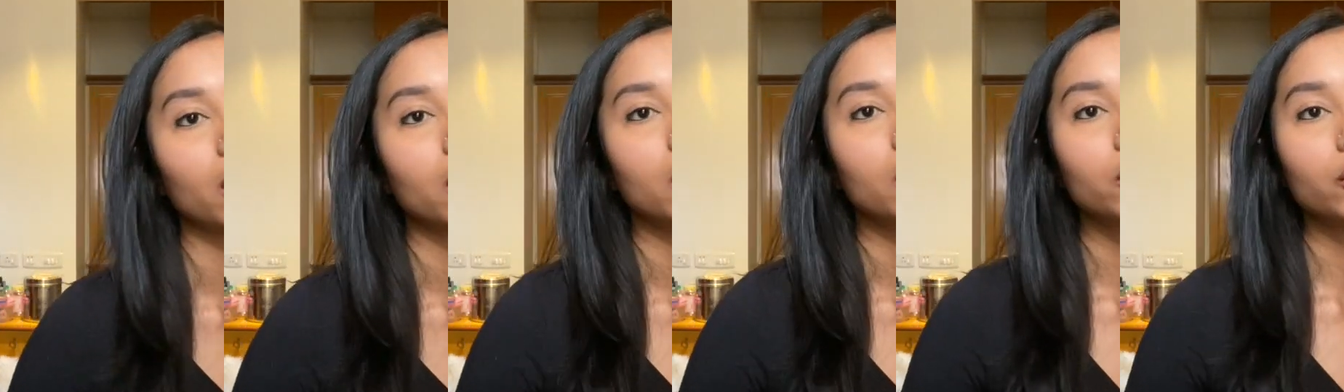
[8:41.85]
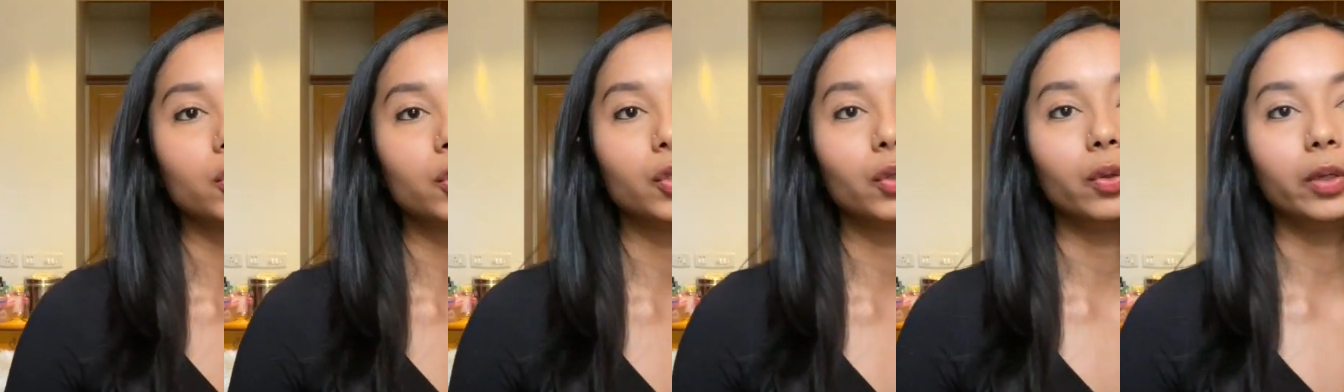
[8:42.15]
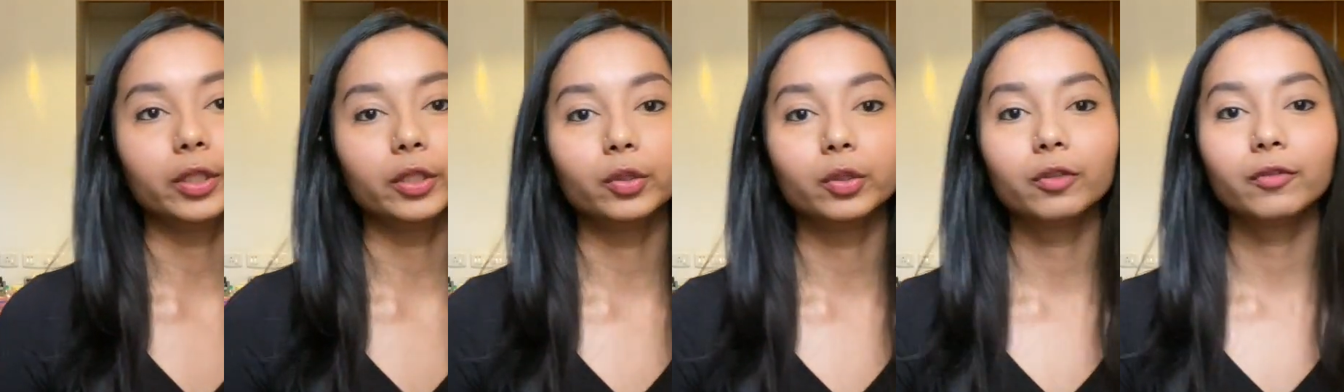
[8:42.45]
So
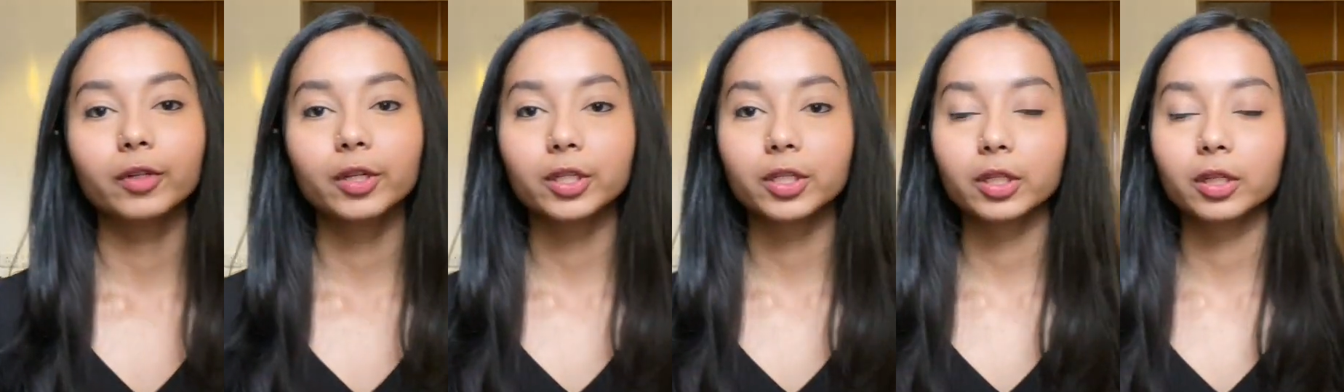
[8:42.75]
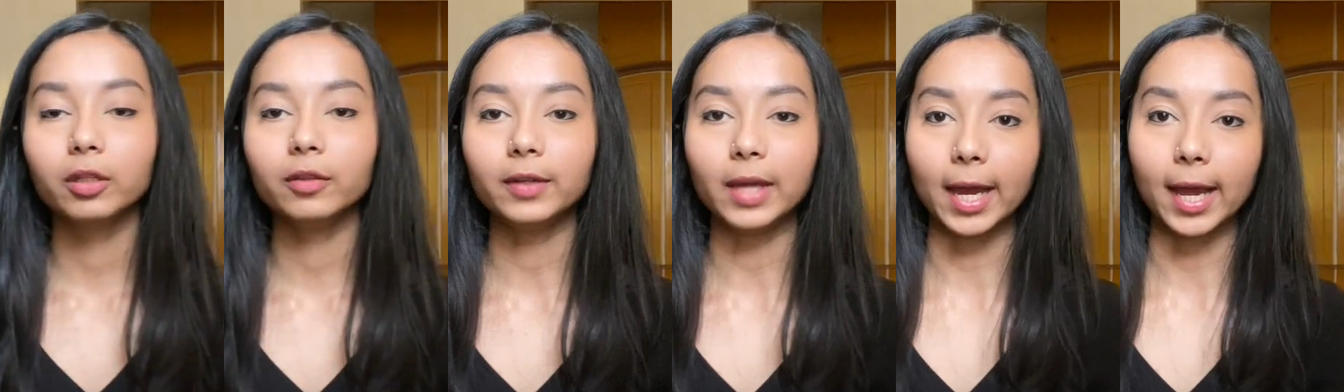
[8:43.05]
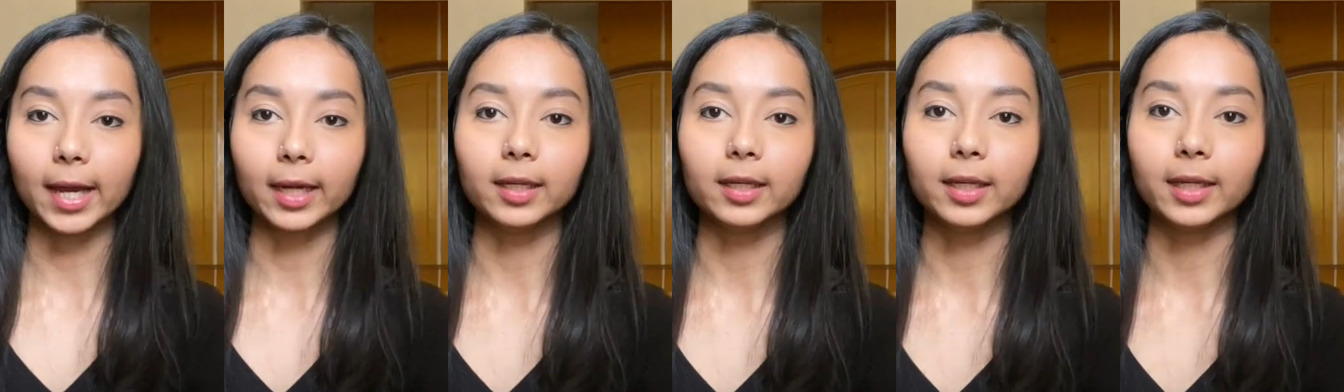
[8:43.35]
in University of
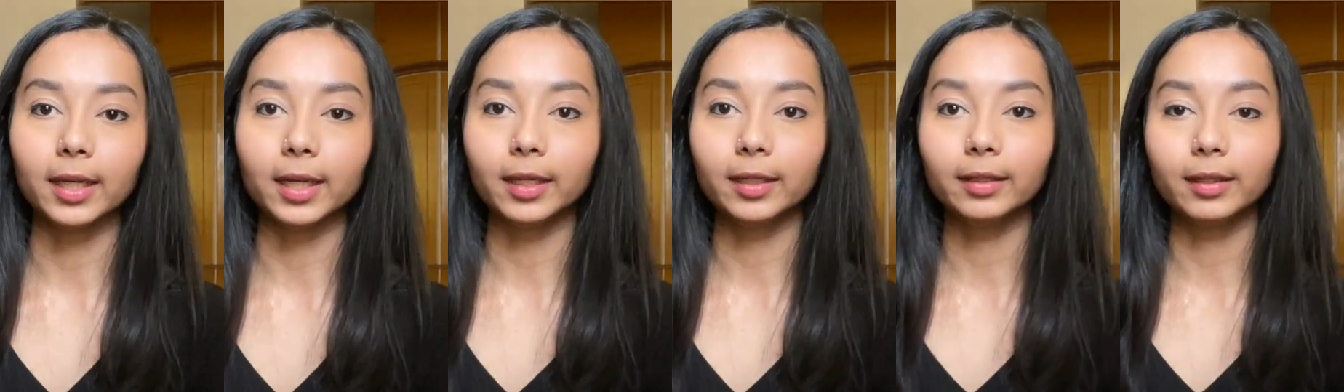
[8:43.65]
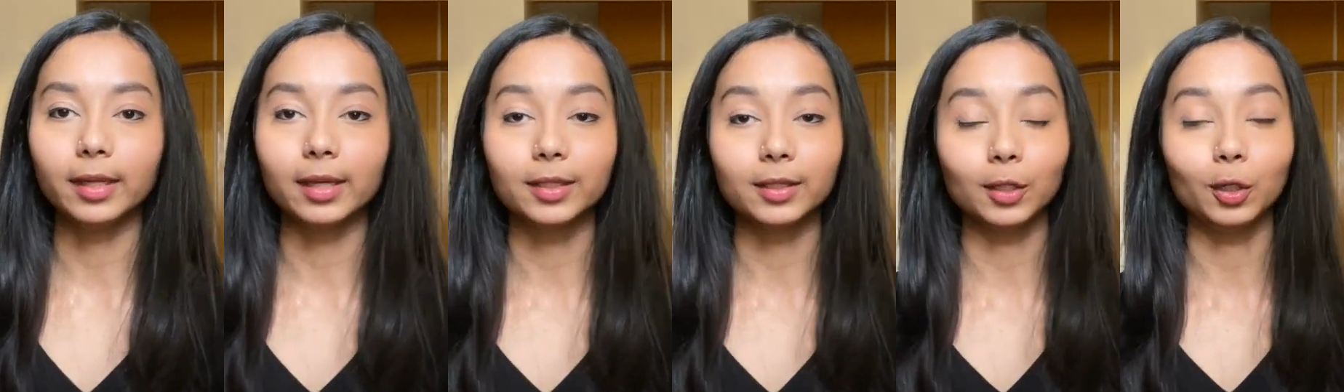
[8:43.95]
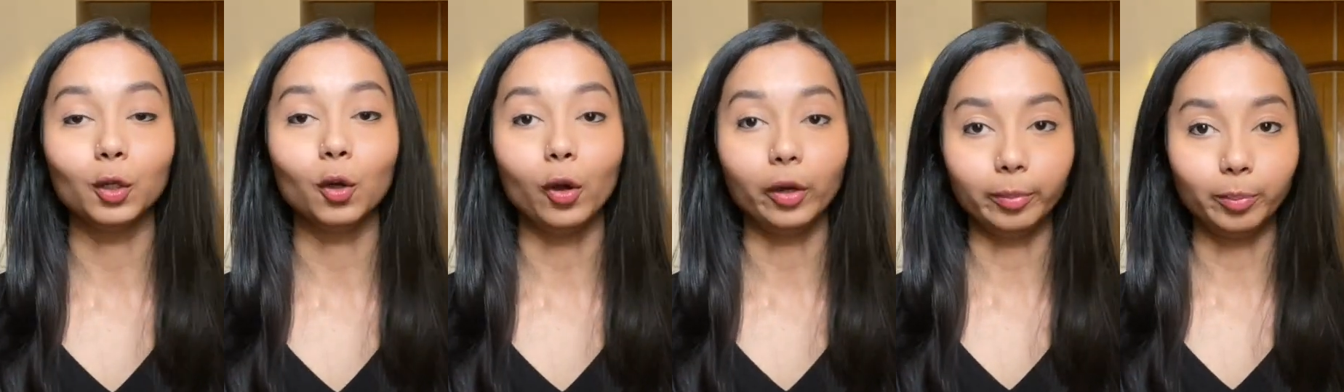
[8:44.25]
Adelaide, there's a
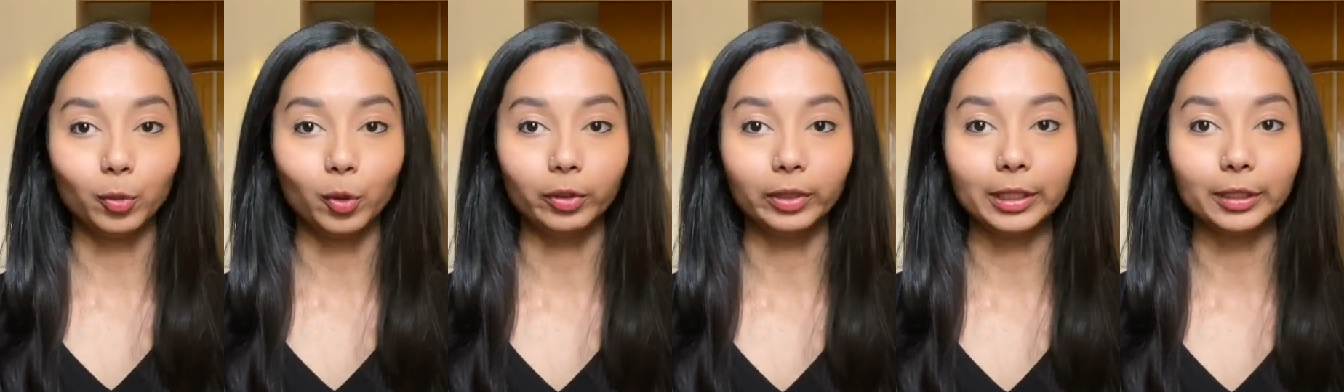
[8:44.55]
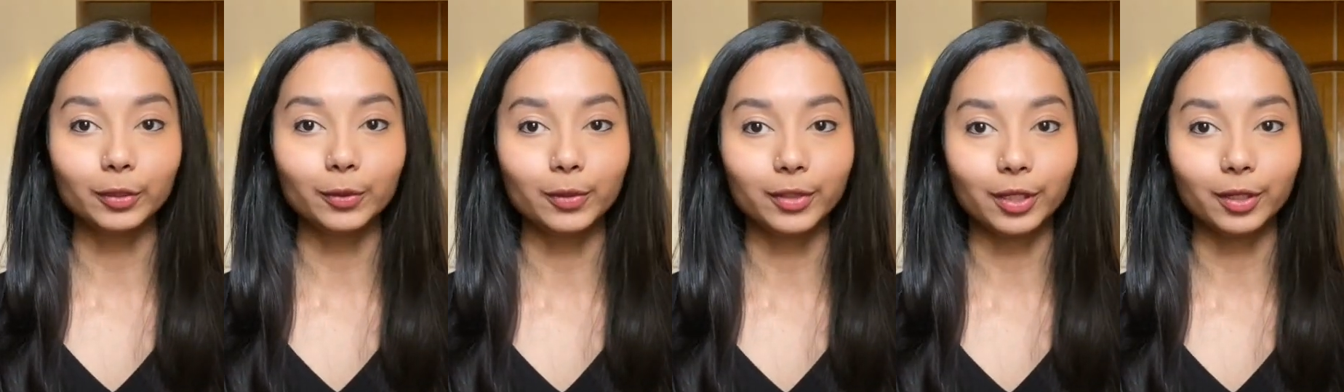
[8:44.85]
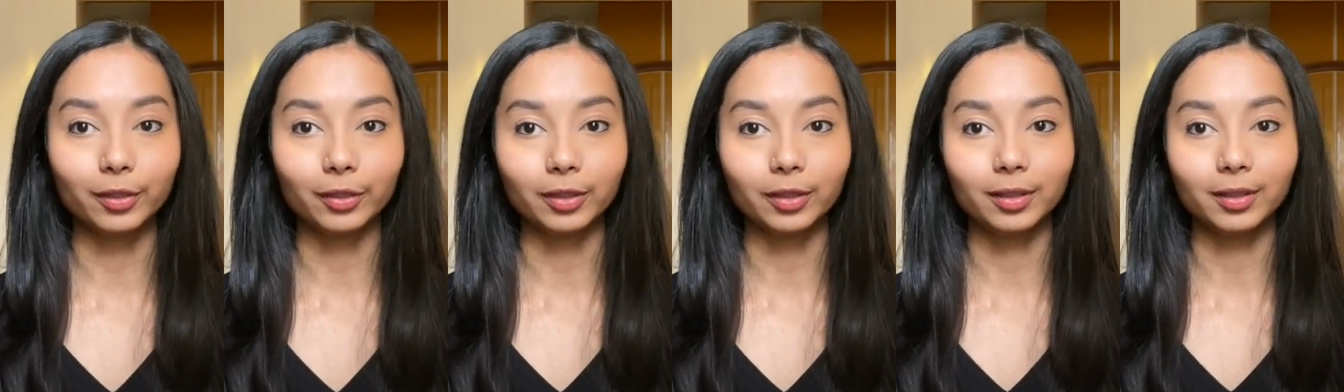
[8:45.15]
lot more that goes
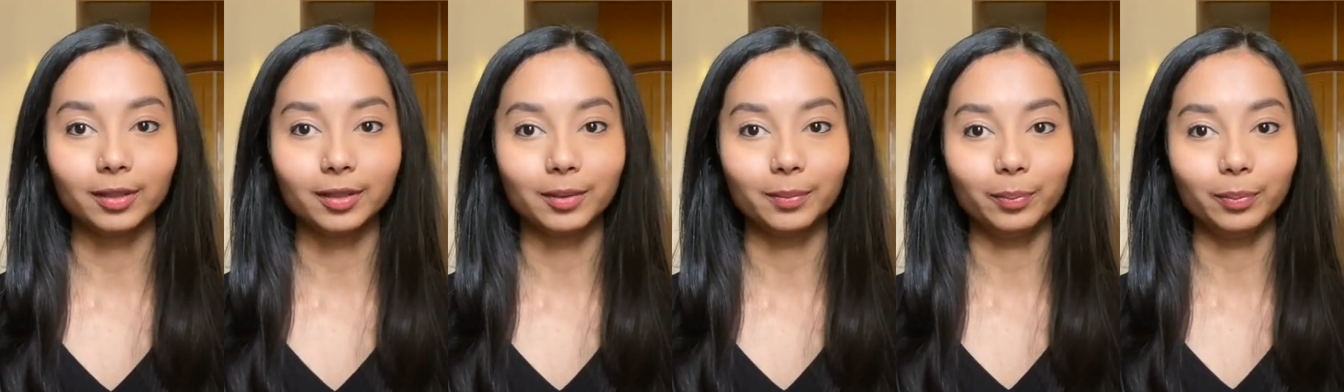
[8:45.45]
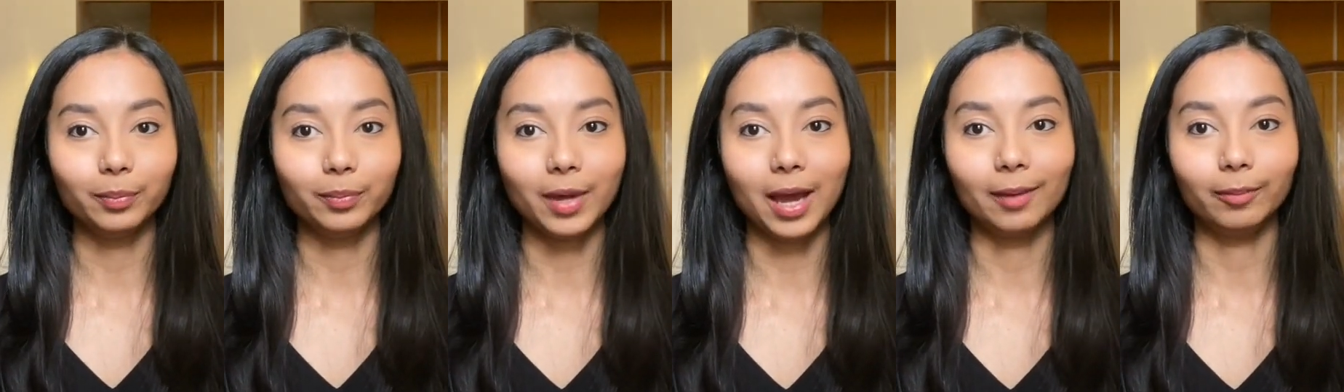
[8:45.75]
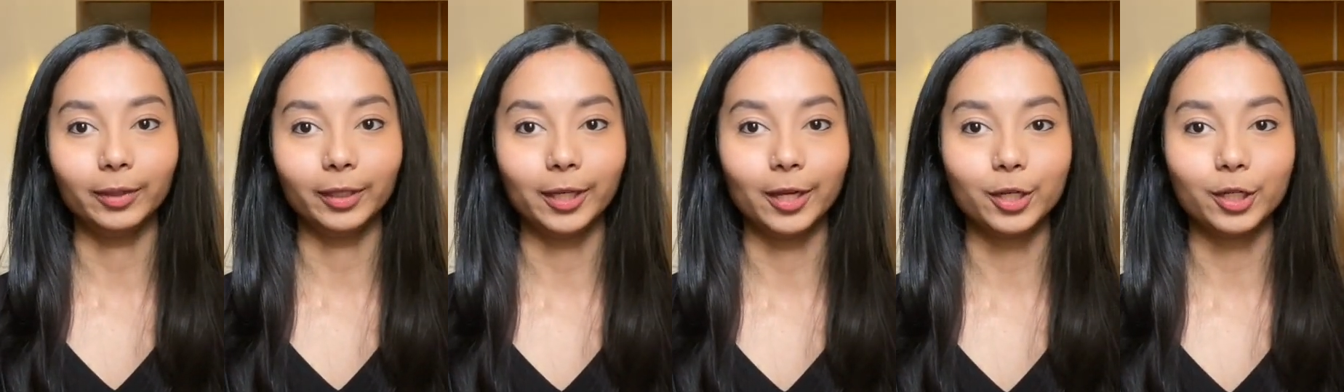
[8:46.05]
into the
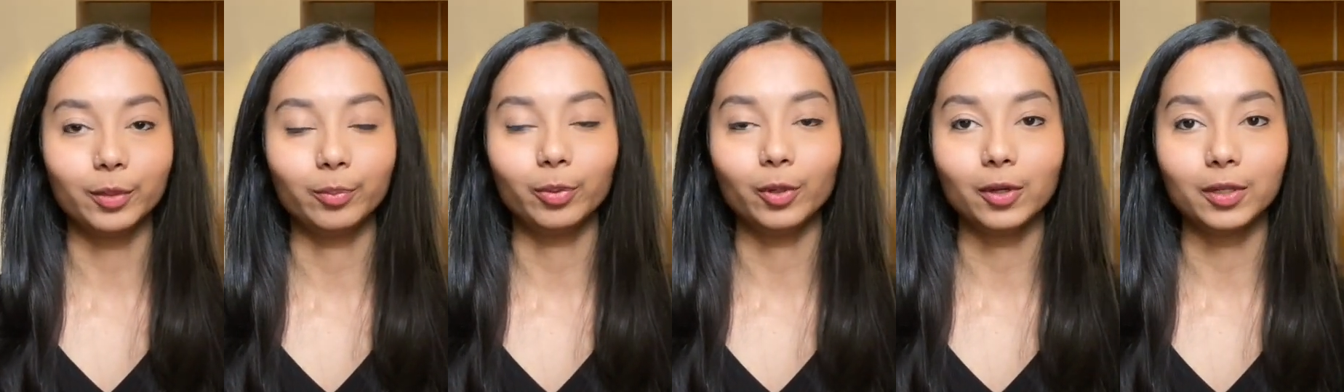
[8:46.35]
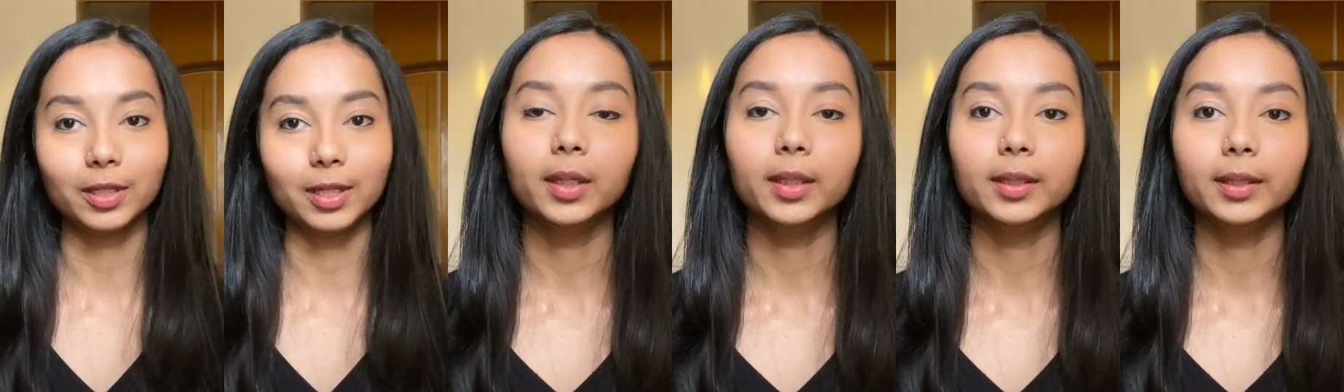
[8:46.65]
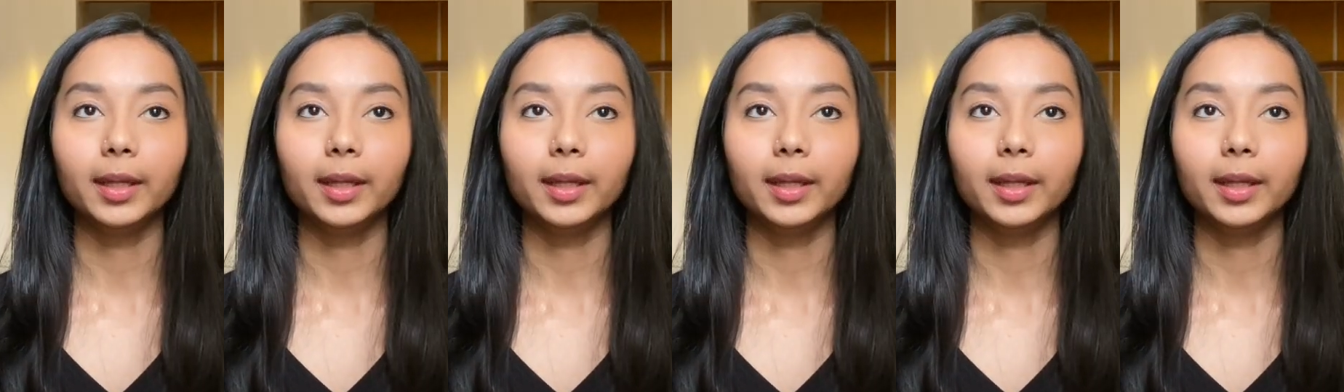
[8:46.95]
application process.